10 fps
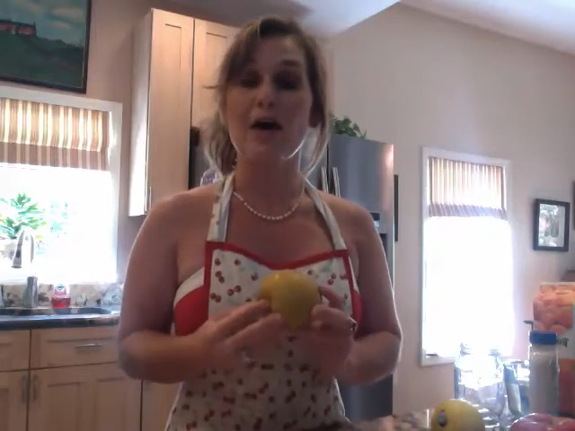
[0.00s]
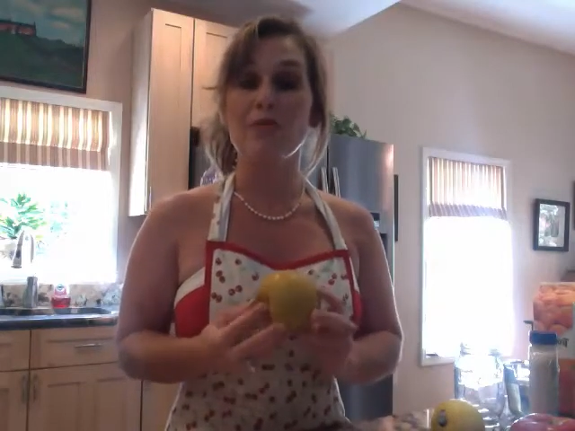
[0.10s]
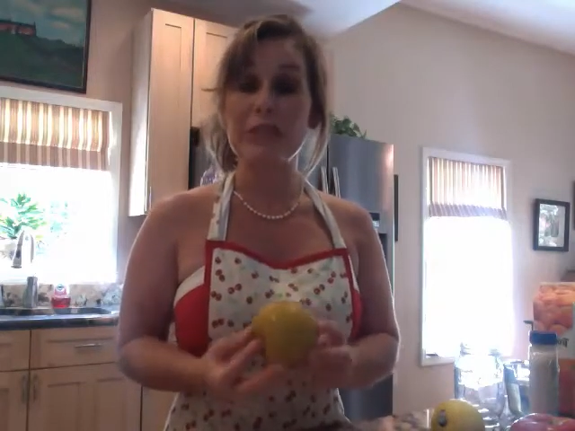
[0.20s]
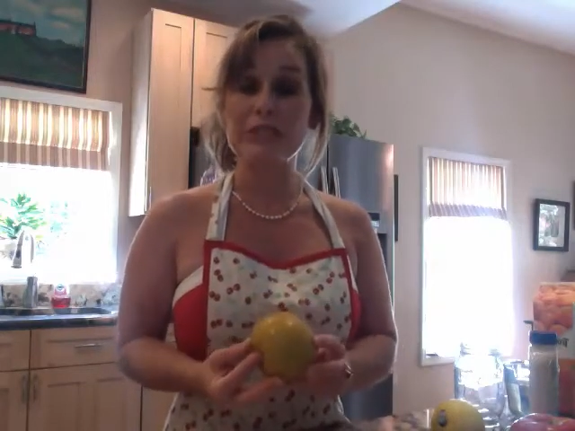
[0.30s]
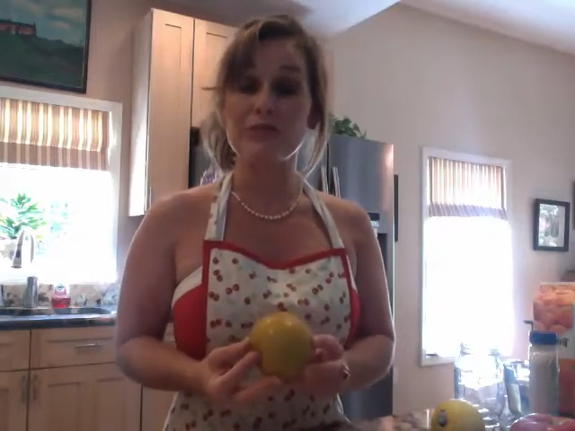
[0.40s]

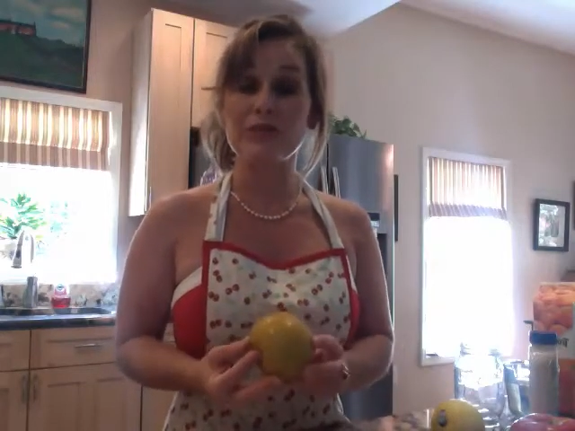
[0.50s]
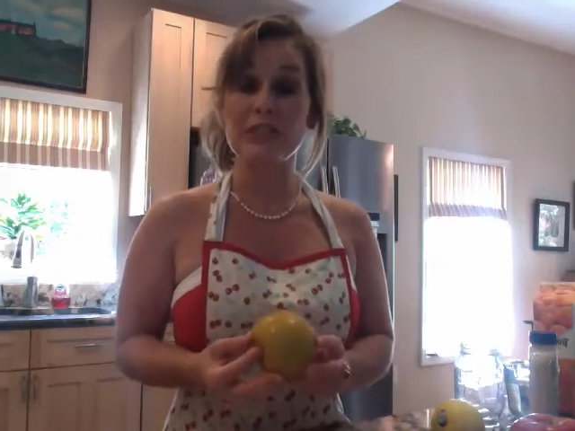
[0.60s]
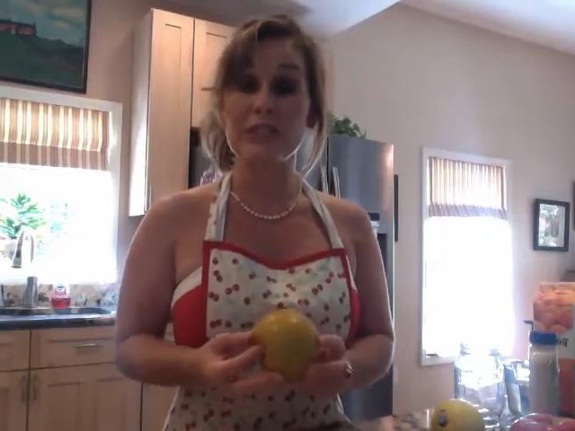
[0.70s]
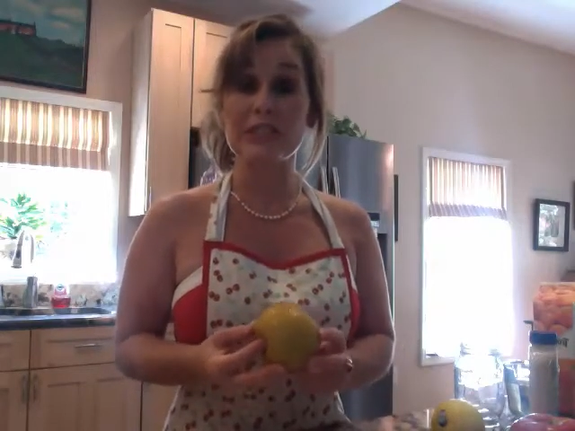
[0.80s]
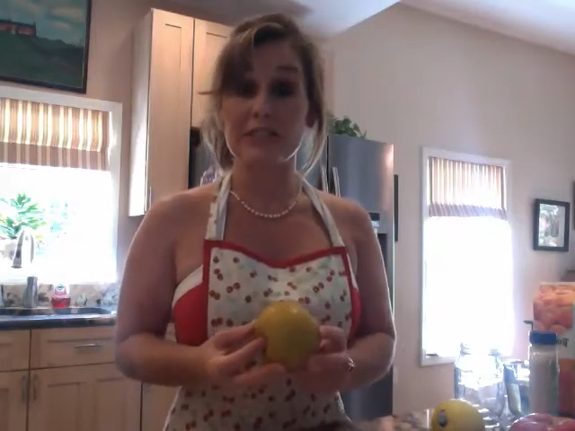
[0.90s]
Reason for
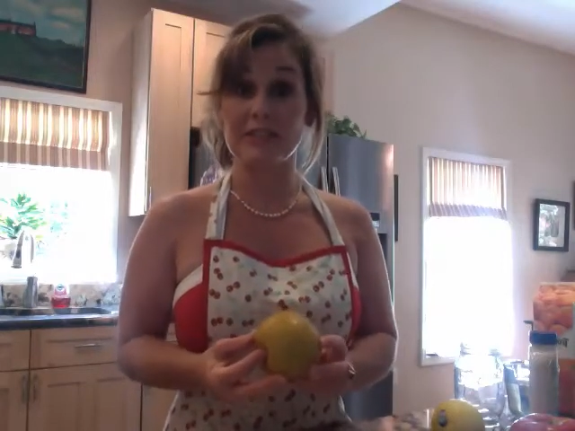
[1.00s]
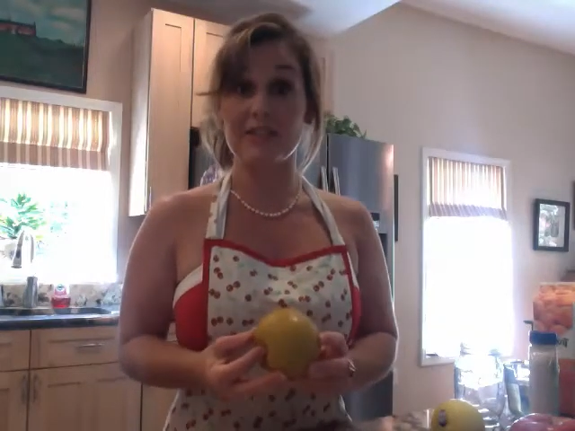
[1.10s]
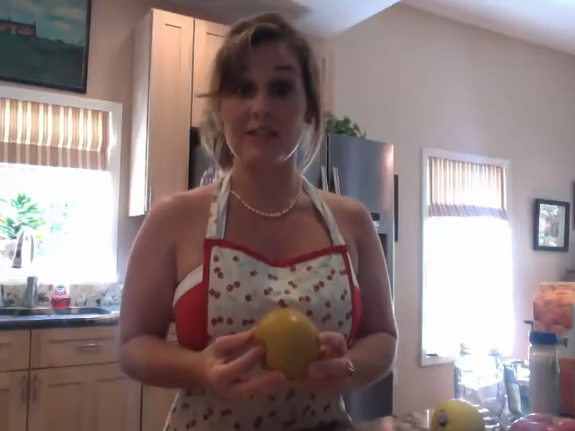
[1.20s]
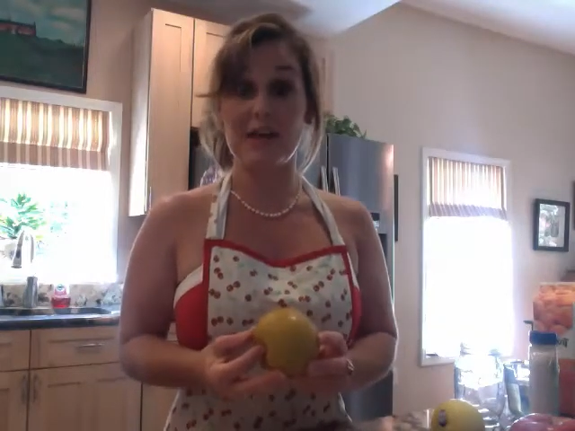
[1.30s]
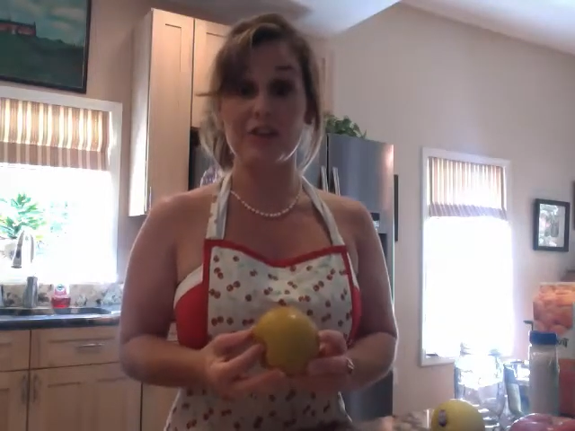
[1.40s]
this is its
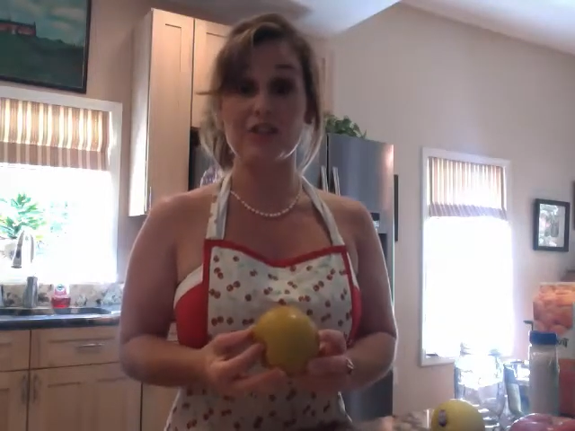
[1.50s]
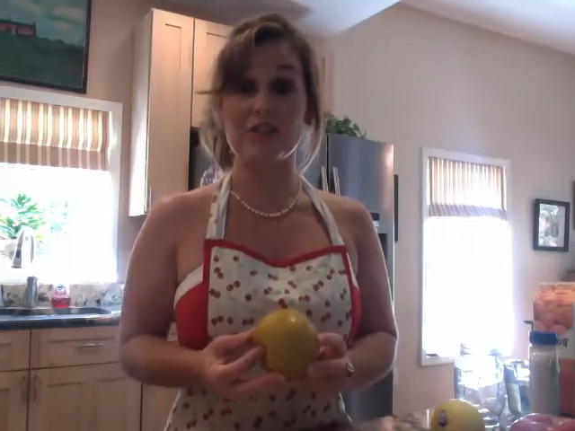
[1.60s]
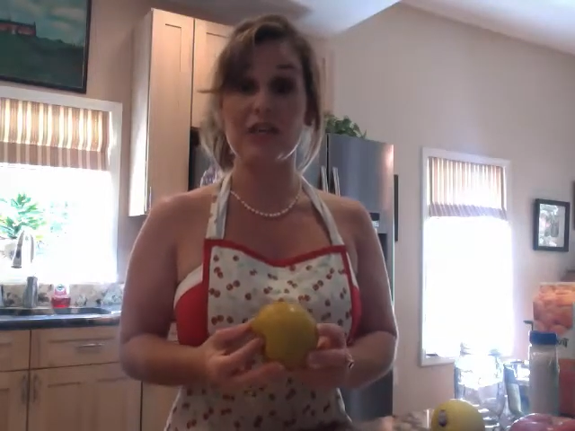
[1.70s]
texture.